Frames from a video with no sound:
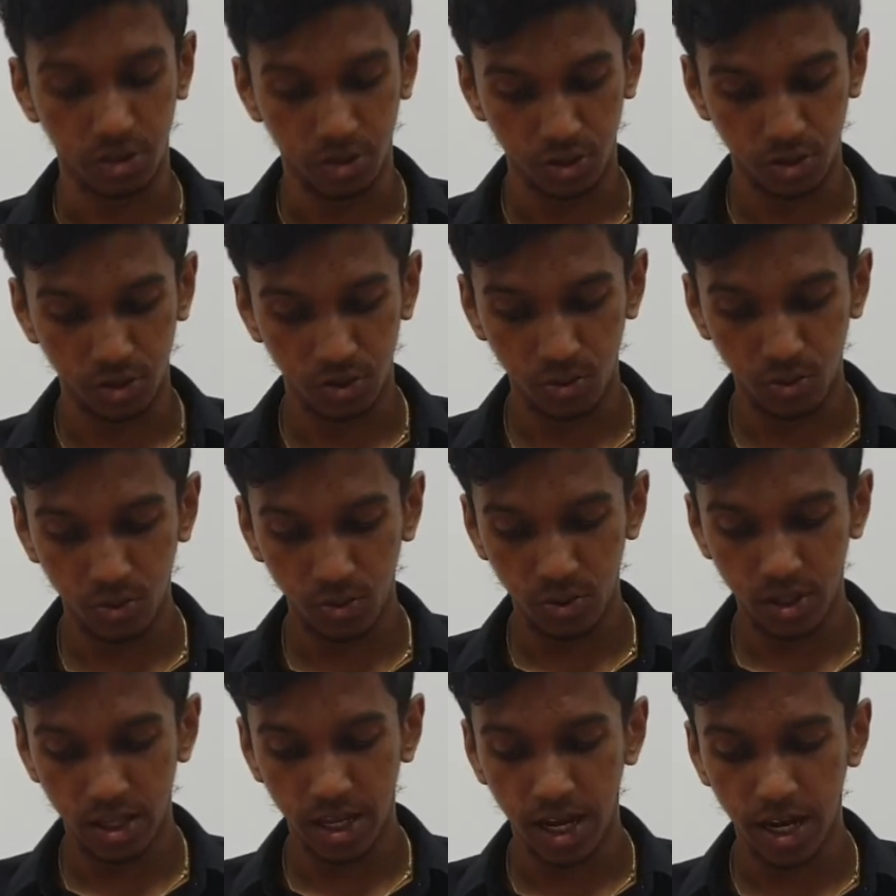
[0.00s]

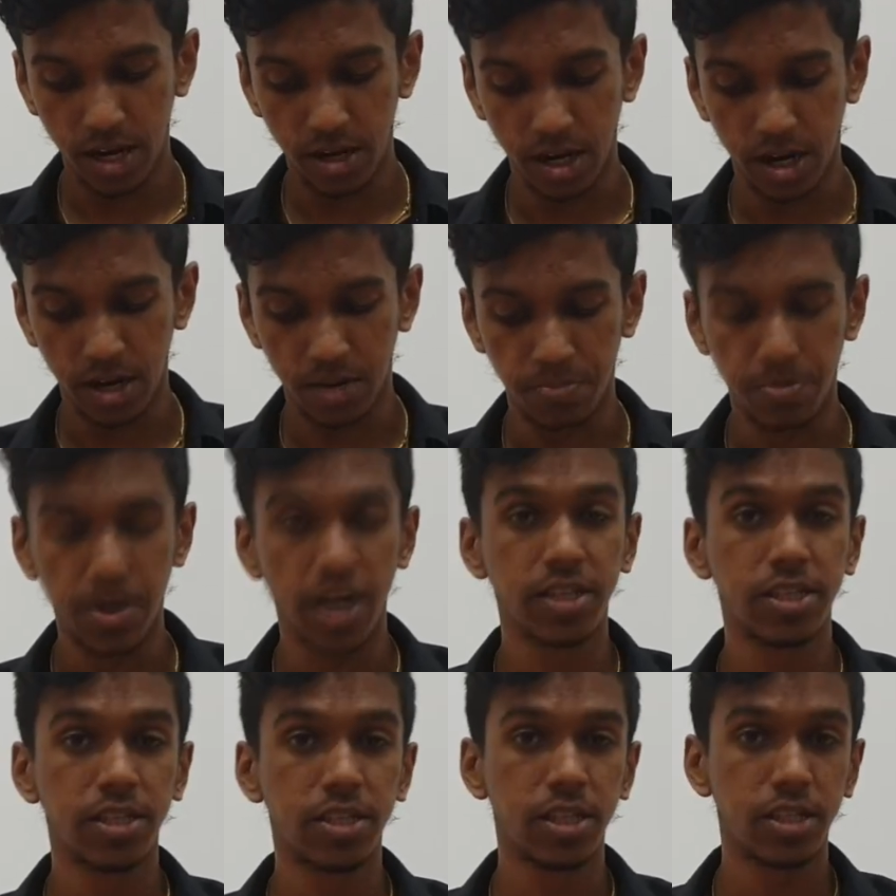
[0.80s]
so that
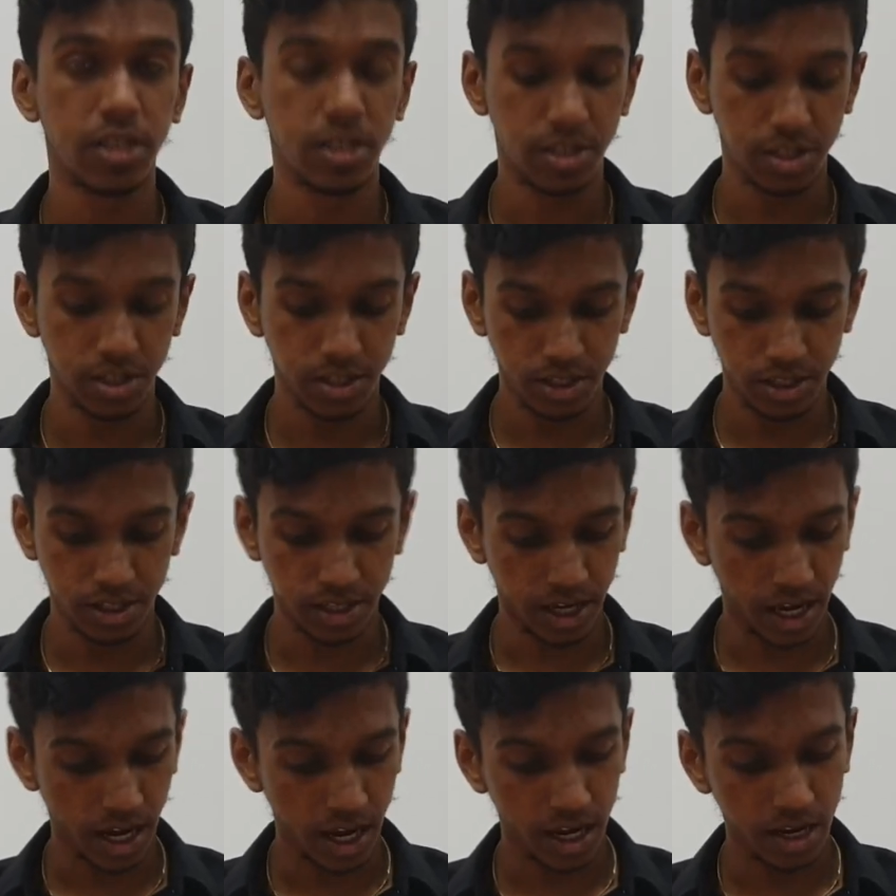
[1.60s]
pricing decisions
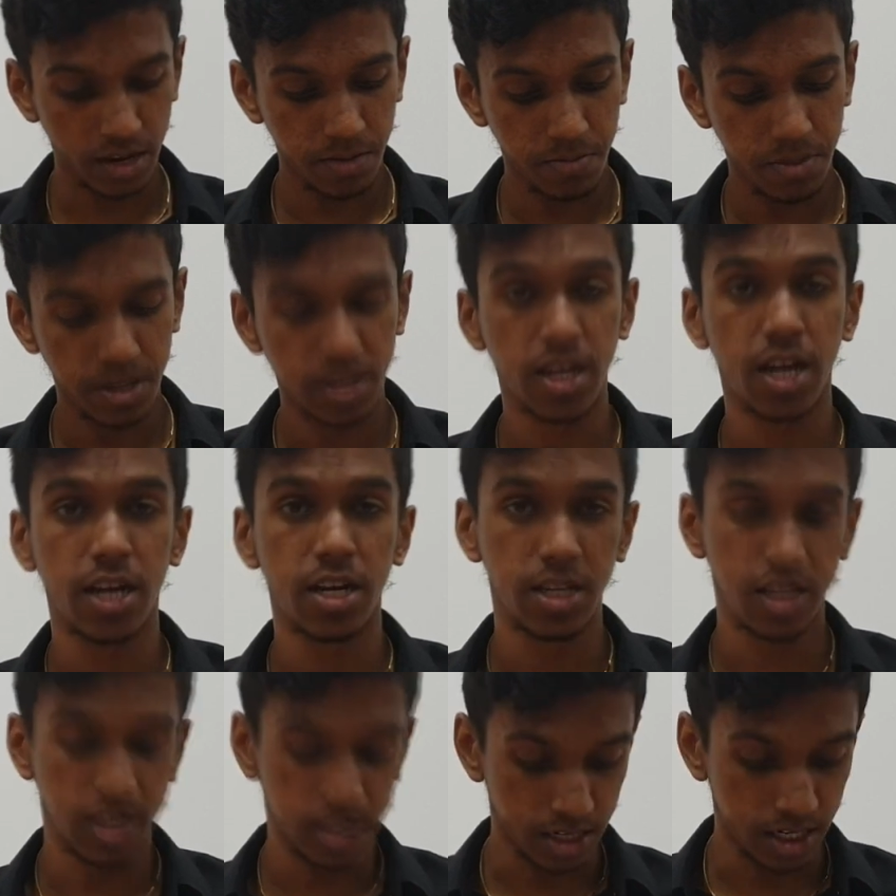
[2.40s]
can be done
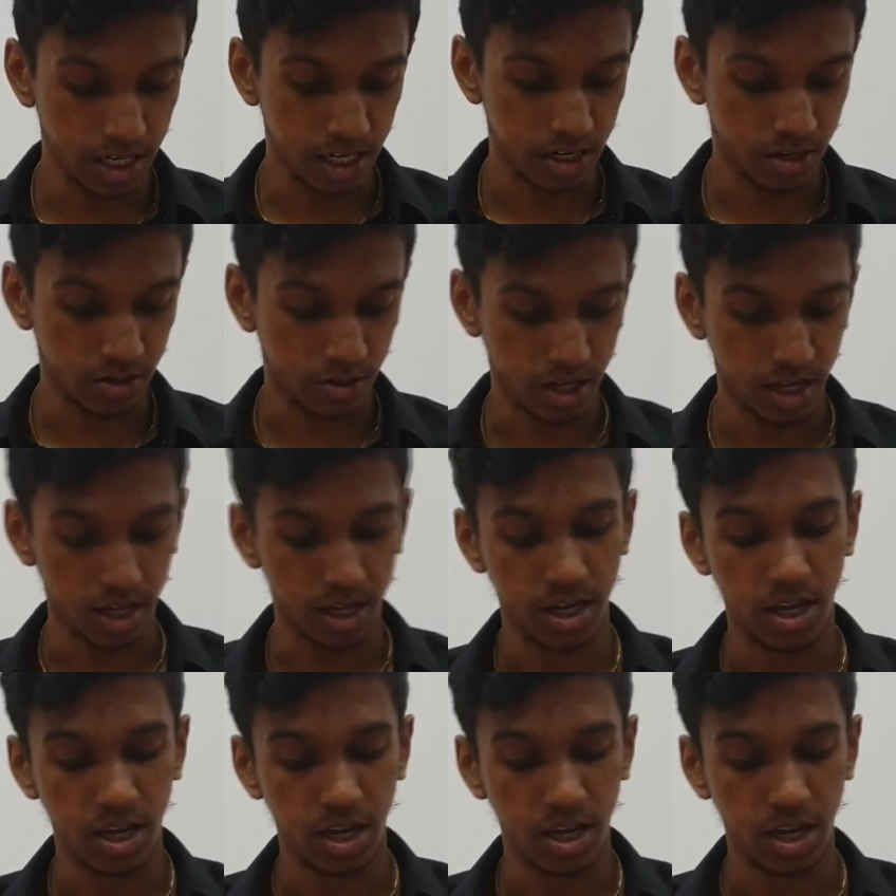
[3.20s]
easily. Okay.